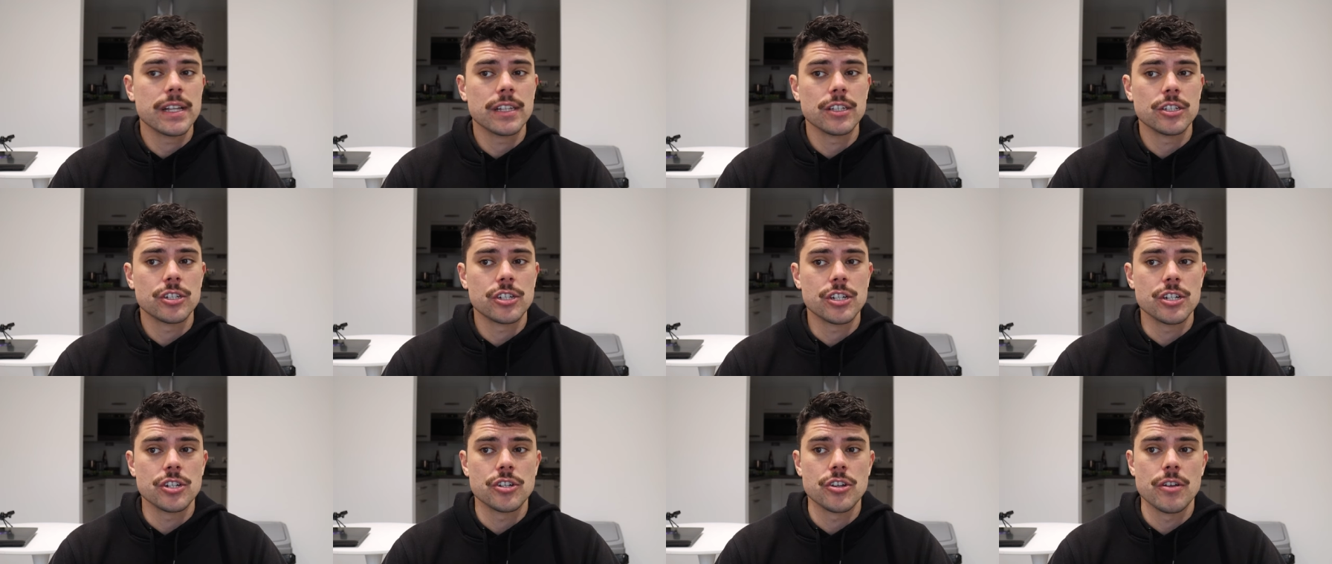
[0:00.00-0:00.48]

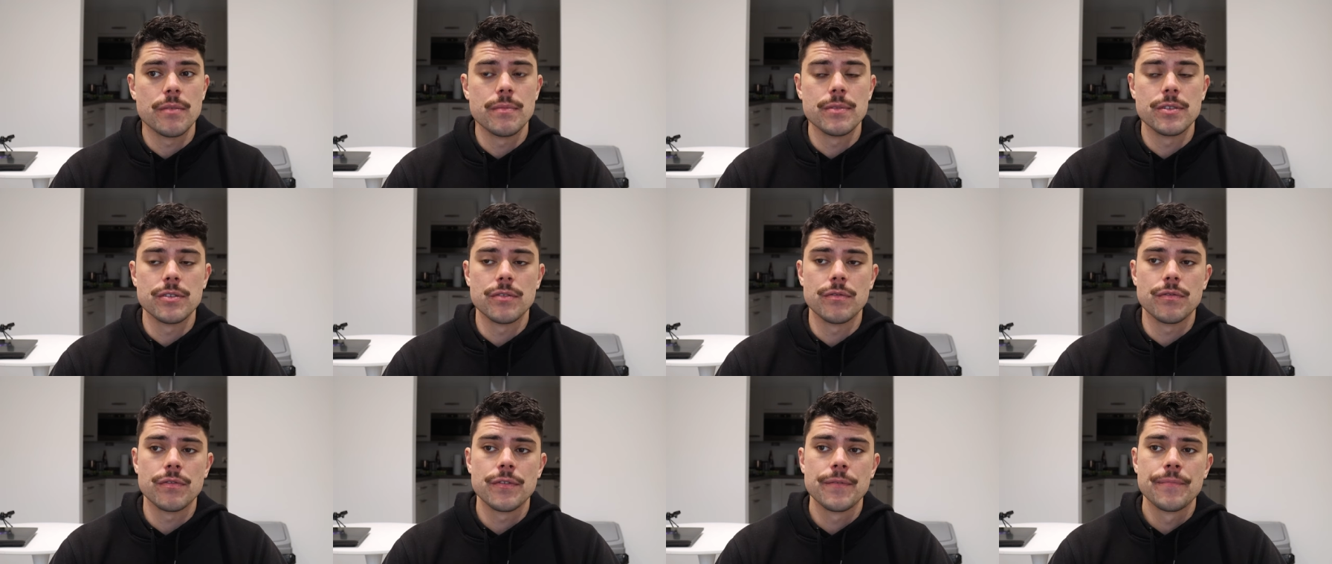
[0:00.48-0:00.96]
English in
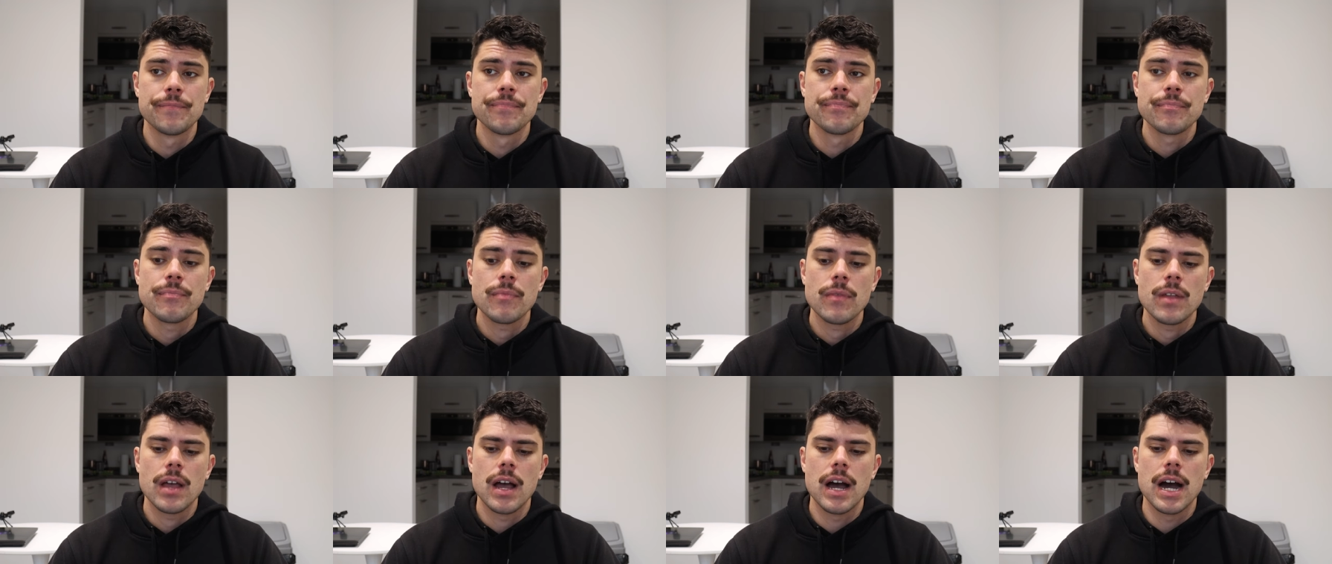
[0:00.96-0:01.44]
terms of
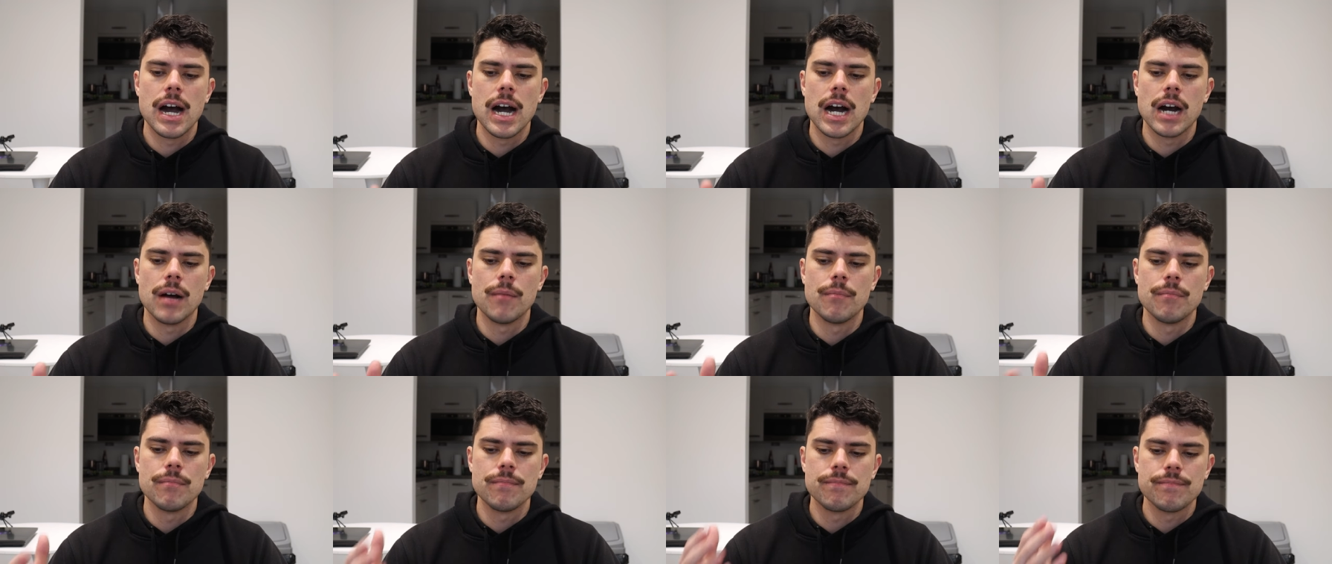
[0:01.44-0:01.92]

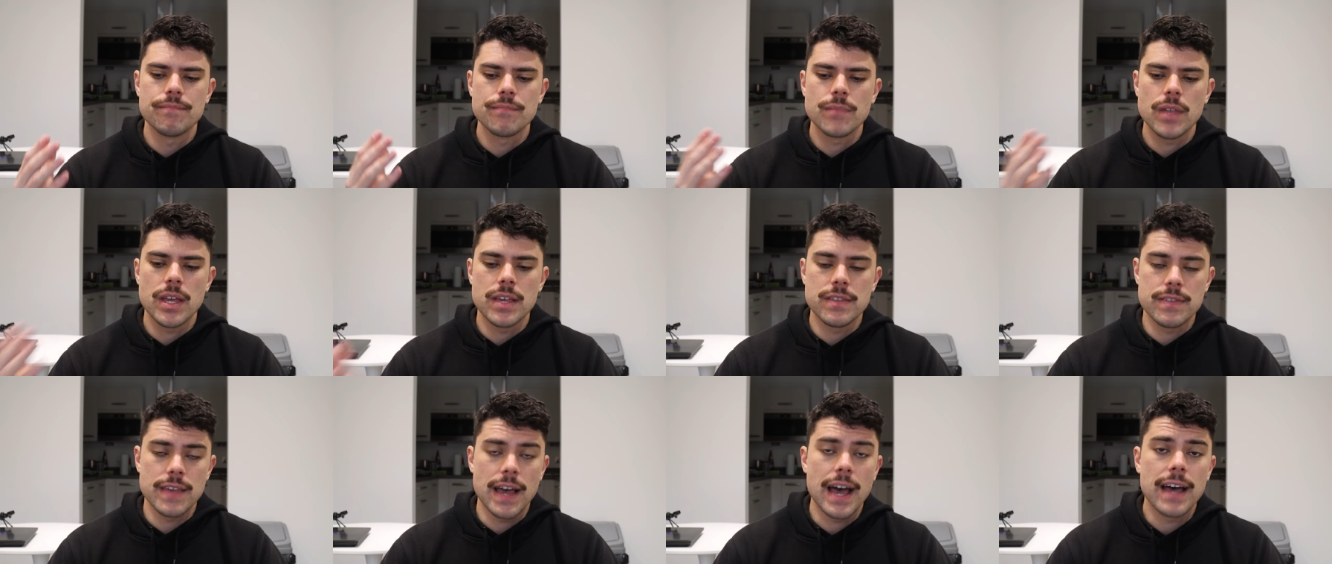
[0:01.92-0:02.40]
um,
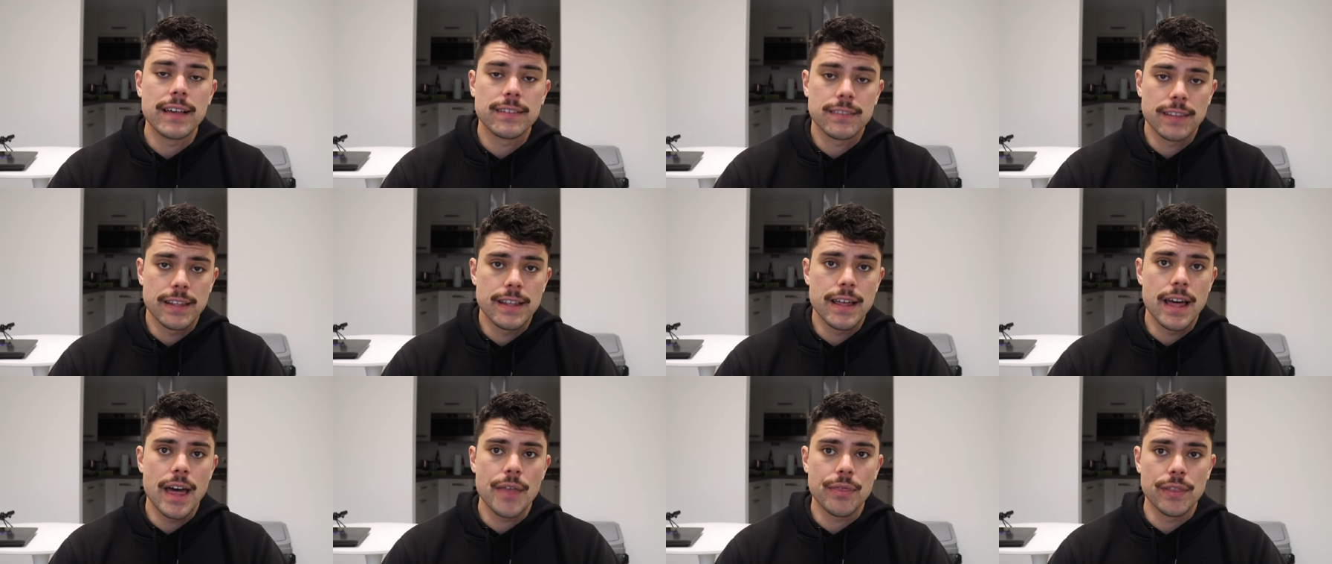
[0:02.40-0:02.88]

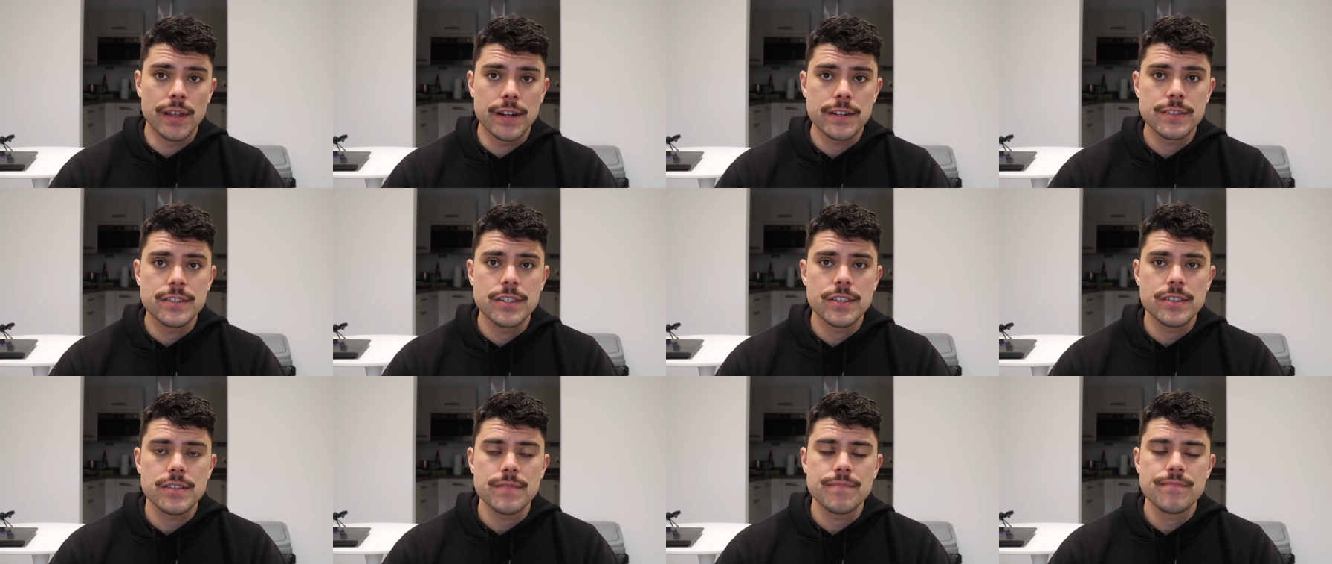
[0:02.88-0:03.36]

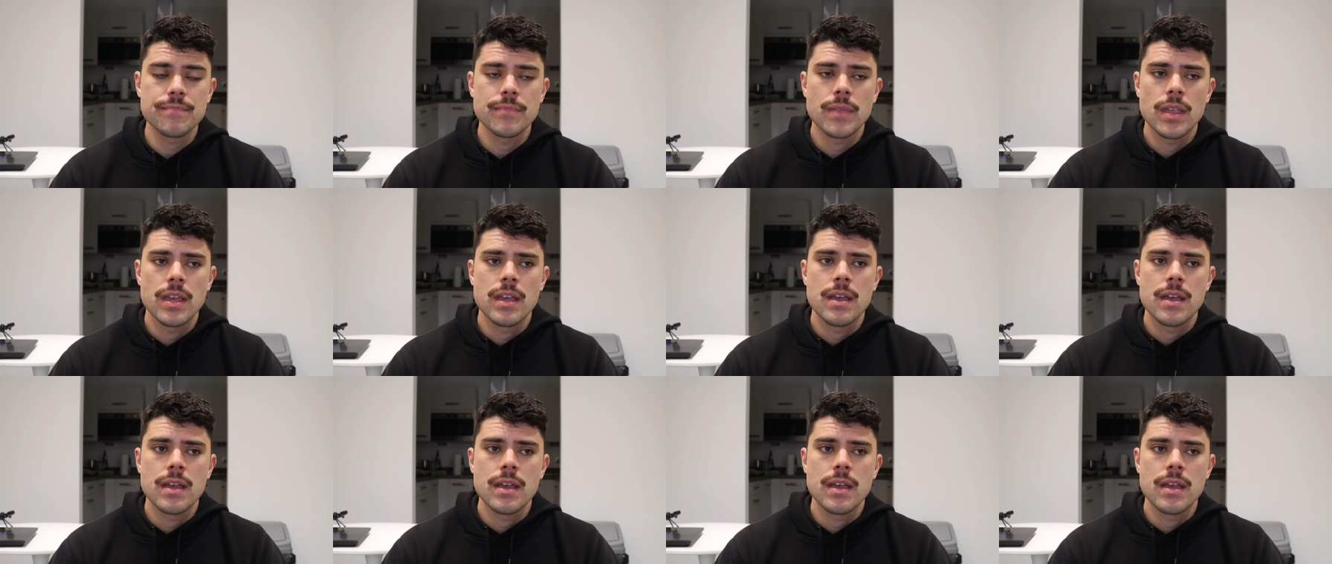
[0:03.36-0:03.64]
athleticism,